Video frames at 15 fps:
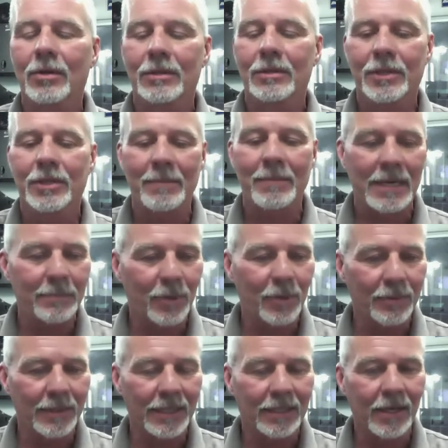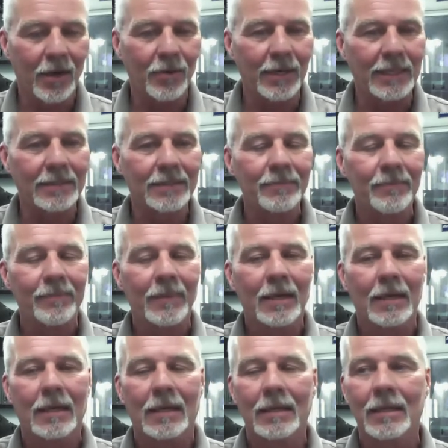semi-permanent coatings.
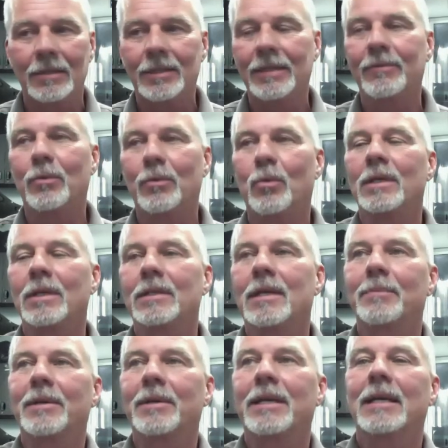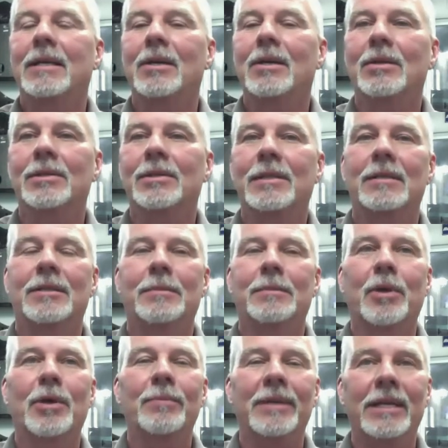There's even one company that calls theirs a
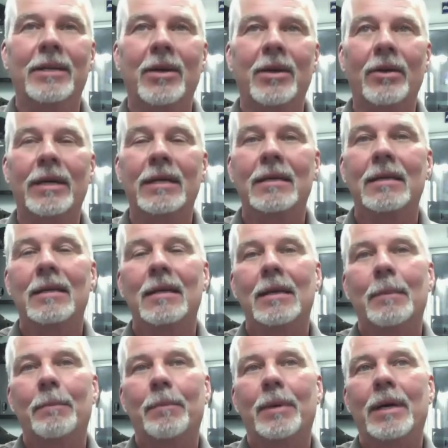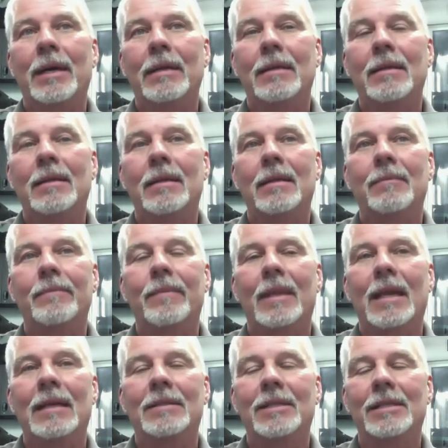permanent coating. But
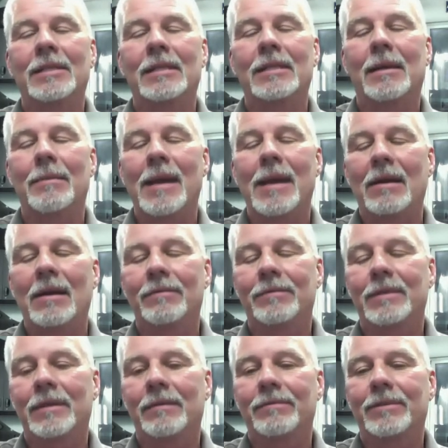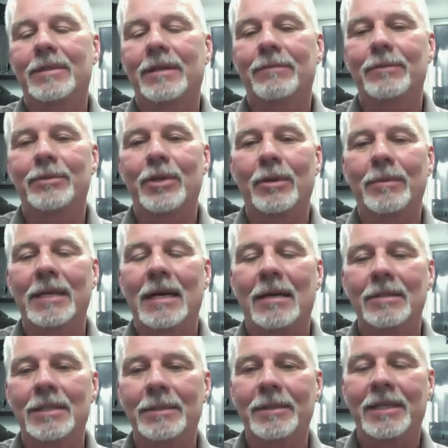it's just a matter of different
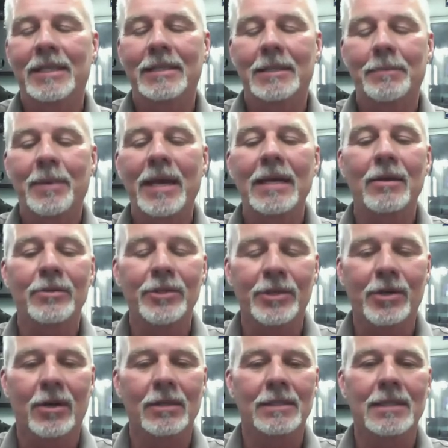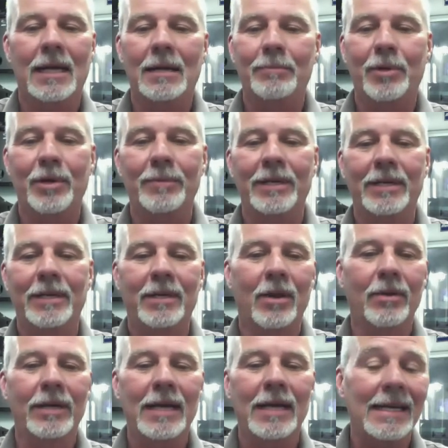terminology because the paint on your car is not a permanent
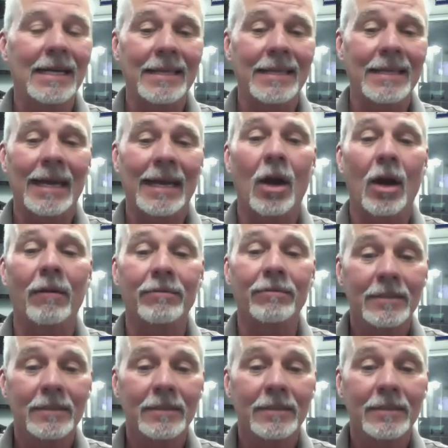coating. I can take it off.